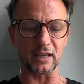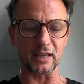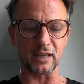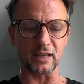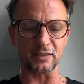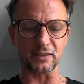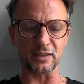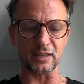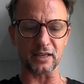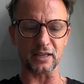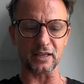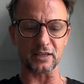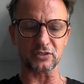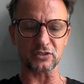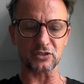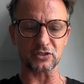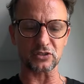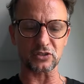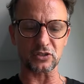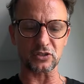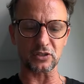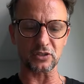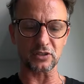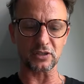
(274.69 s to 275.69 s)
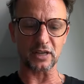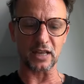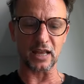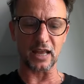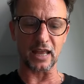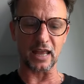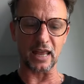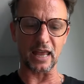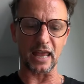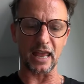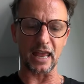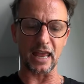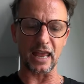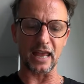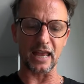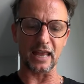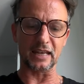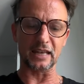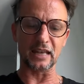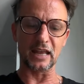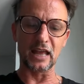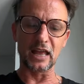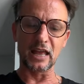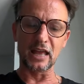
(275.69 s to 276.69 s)
And then I just turn that
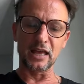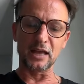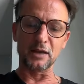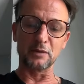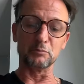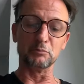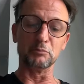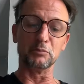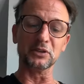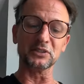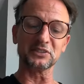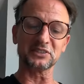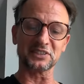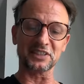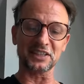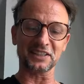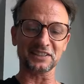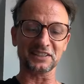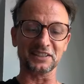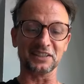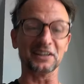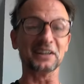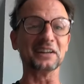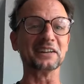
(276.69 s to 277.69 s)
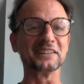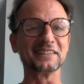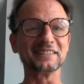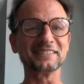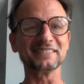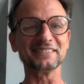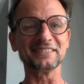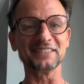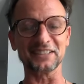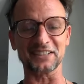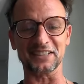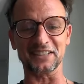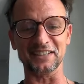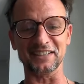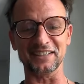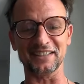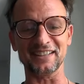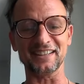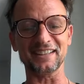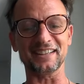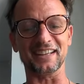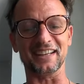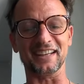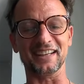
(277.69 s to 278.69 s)
and bazinga. Look, you
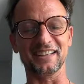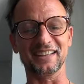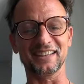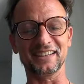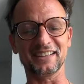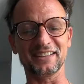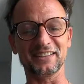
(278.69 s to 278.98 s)
did it.